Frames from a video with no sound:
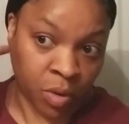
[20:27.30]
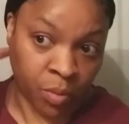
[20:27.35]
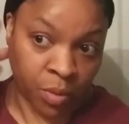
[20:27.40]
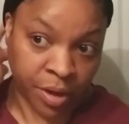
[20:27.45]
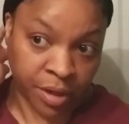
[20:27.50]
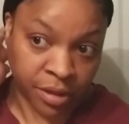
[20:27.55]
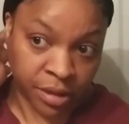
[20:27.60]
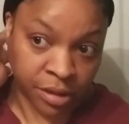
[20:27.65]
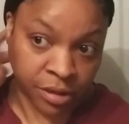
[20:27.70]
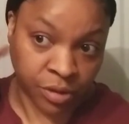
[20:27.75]

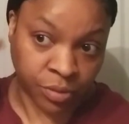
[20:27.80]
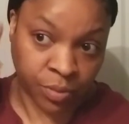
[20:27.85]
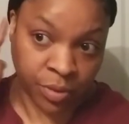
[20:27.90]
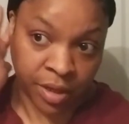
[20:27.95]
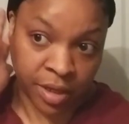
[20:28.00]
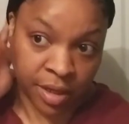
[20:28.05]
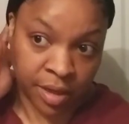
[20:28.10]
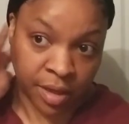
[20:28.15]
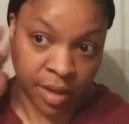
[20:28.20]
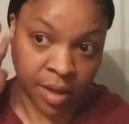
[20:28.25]
wear this
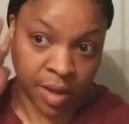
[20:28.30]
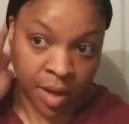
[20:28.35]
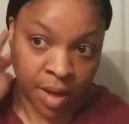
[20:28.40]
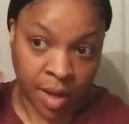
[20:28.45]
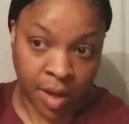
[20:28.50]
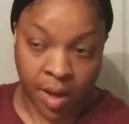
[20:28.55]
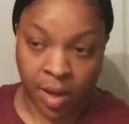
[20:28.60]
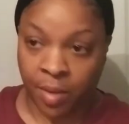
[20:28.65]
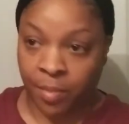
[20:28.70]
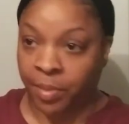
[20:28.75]
wig,
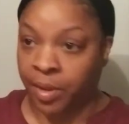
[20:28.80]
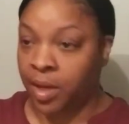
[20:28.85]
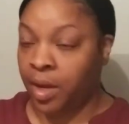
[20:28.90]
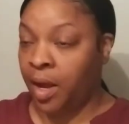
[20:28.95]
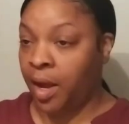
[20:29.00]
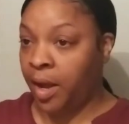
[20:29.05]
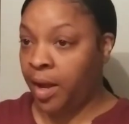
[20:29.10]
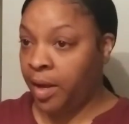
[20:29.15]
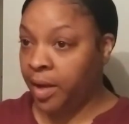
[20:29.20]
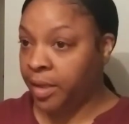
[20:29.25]

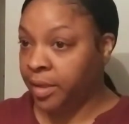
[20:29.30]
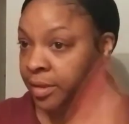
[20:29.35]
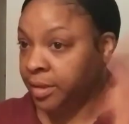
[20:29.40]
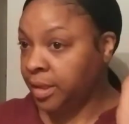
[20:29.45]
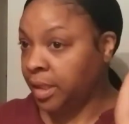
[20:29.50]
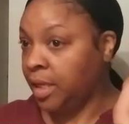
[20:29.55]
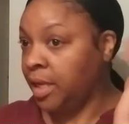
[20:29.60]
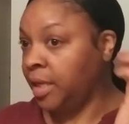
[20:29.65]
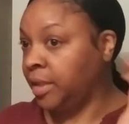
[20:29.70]
because